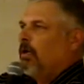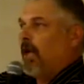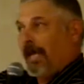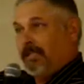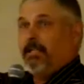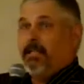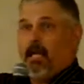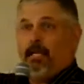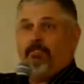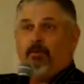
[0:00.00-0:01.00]

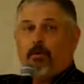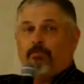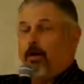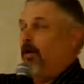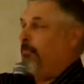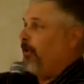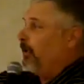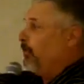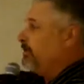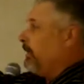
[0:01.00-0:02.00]
1994, Farm
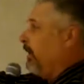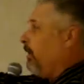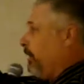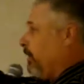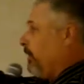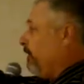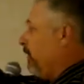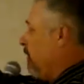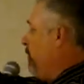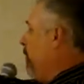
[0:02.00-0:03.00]
Bureau was there, American
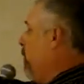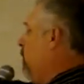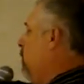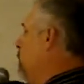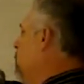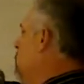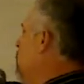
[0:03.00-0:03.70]
Farm Bureau, and